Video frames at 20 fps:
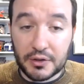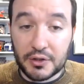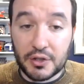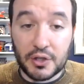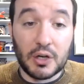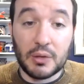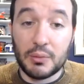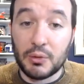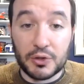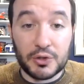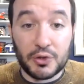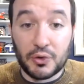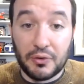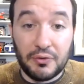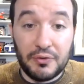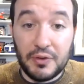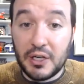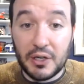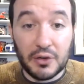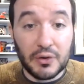term or sort of
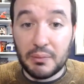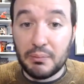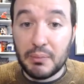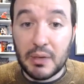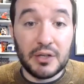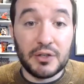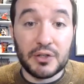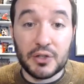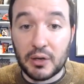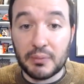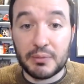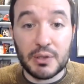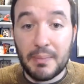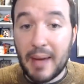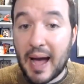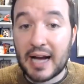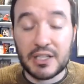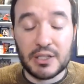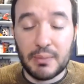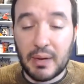near and mid term to
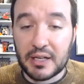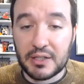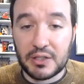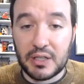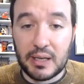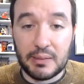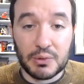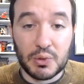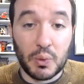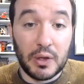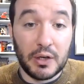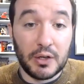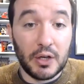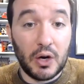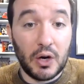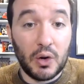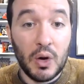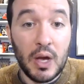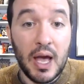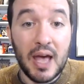maximize Dame's window.